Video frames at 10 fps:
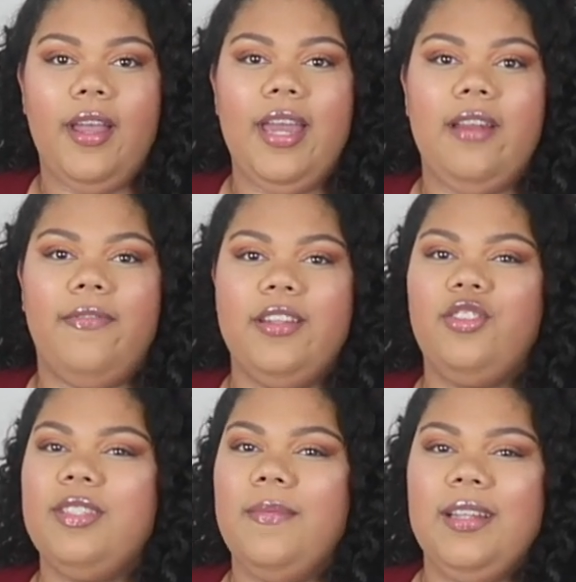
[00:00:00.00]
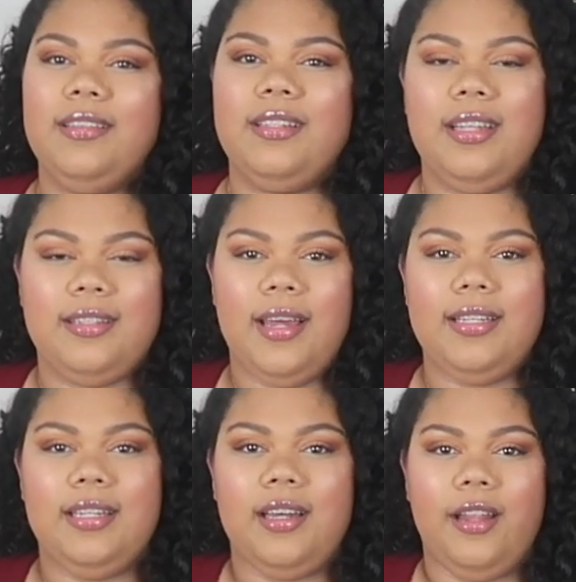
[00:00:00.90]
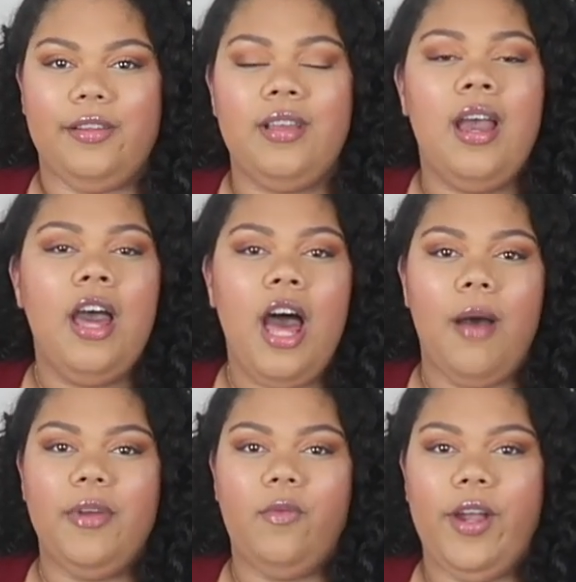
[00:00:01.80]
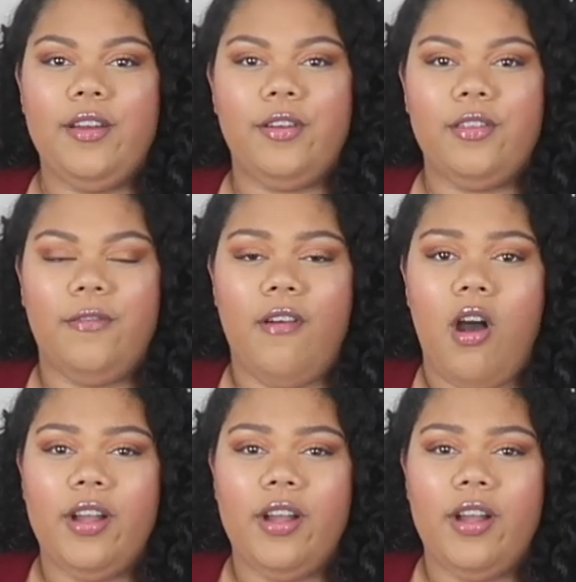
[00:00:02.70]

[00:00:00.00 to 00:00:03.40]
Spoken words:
And if it's just something like this that's $19, I'm gonna wear it during the fall.